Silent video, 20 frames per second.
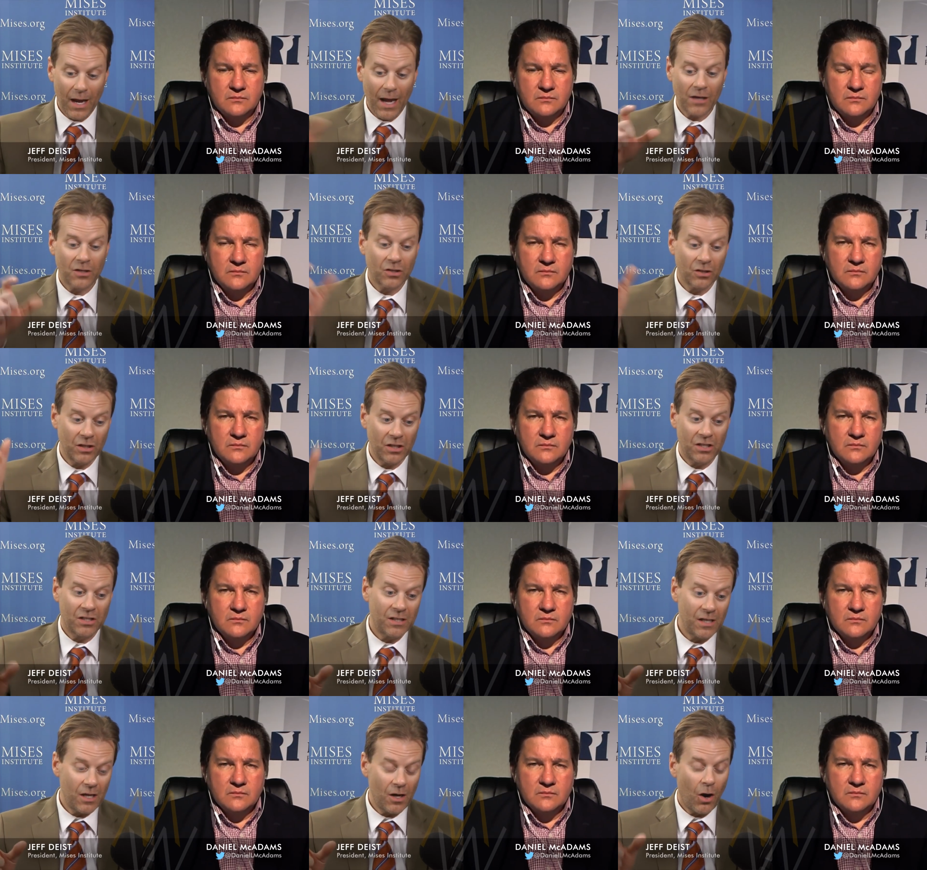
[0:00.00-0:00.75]
Speaker 1: could actually
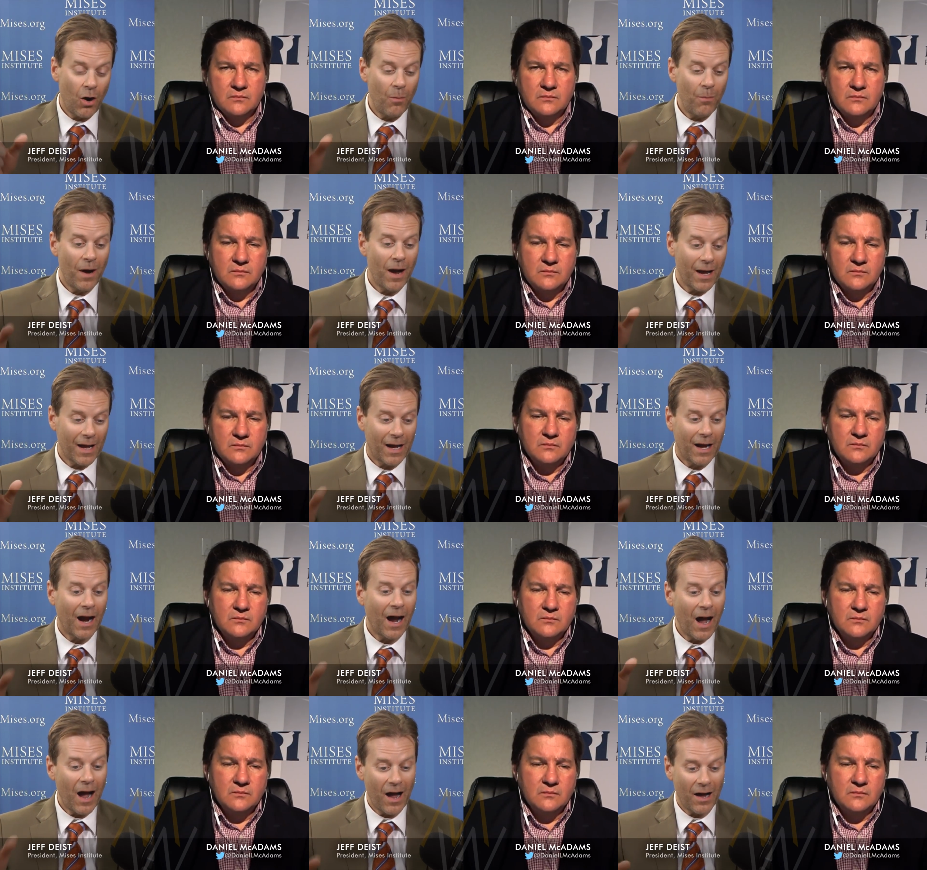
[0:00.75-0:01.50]
see, oh my
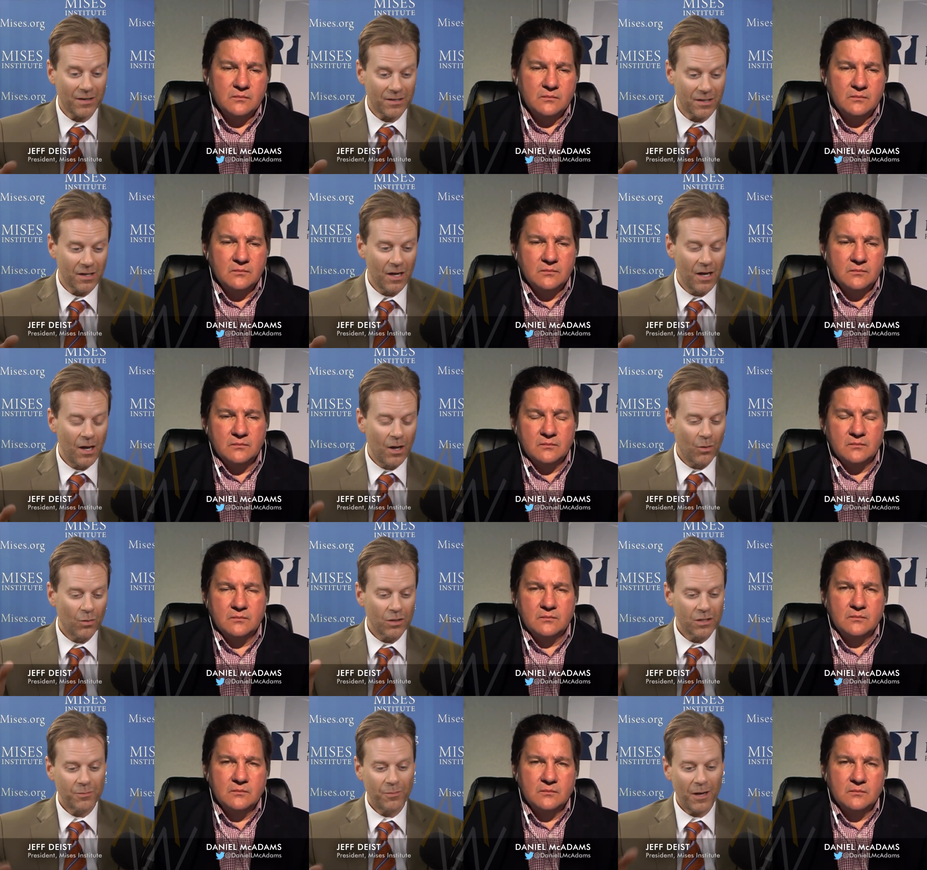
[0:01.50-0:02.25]
gosh,
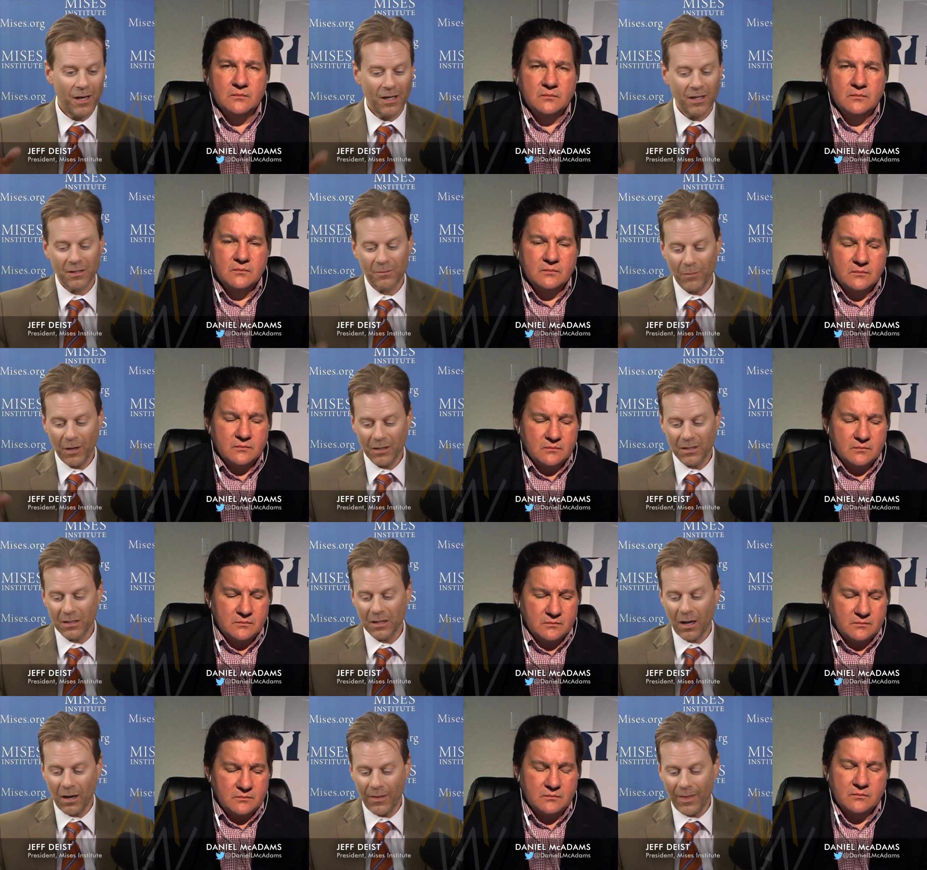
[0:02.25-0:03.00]
we're spending as
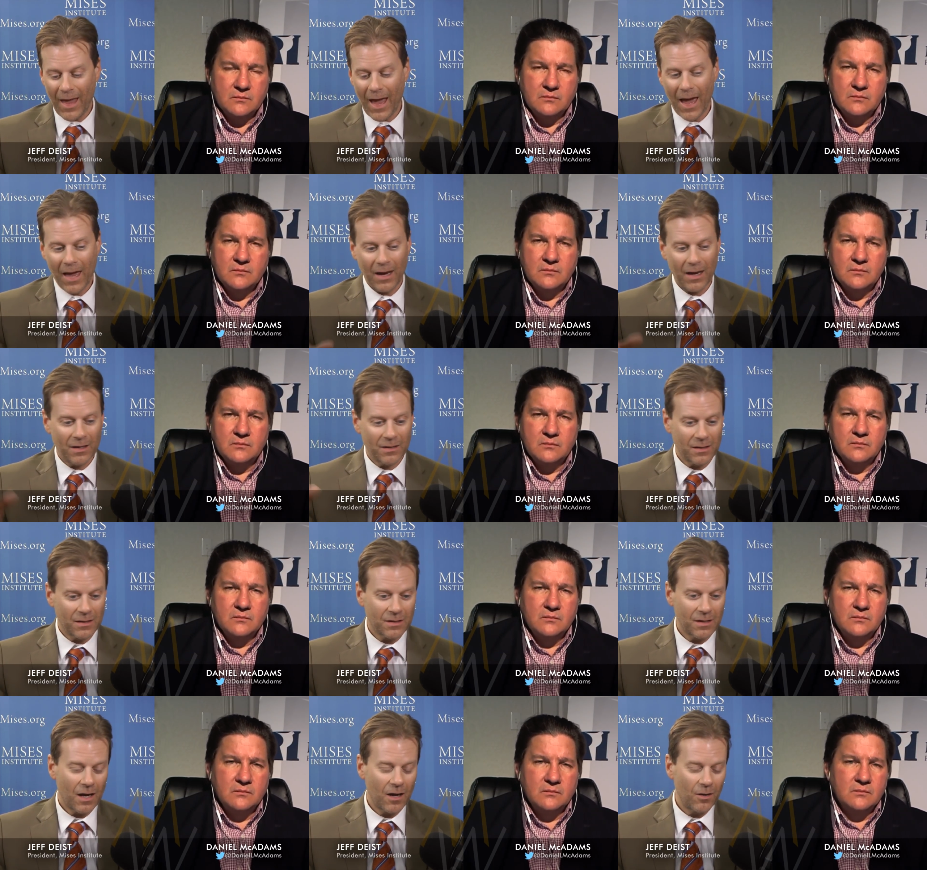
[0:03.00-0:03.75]
much on that
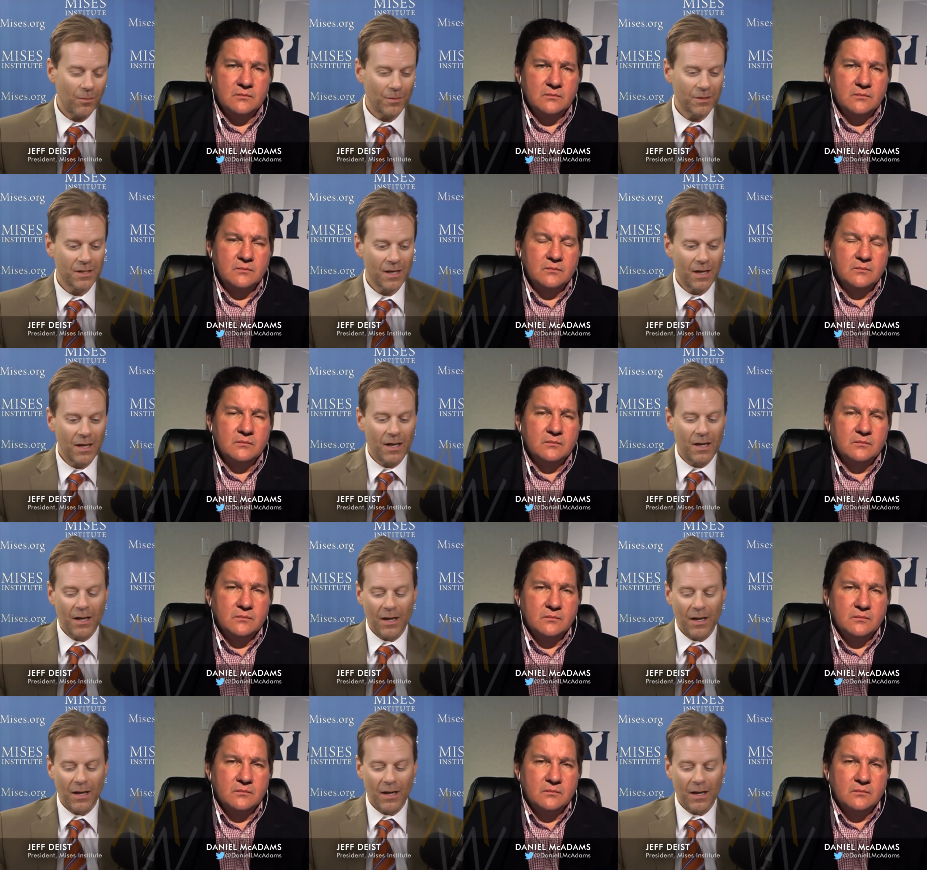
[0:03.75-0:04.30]
as entitlements.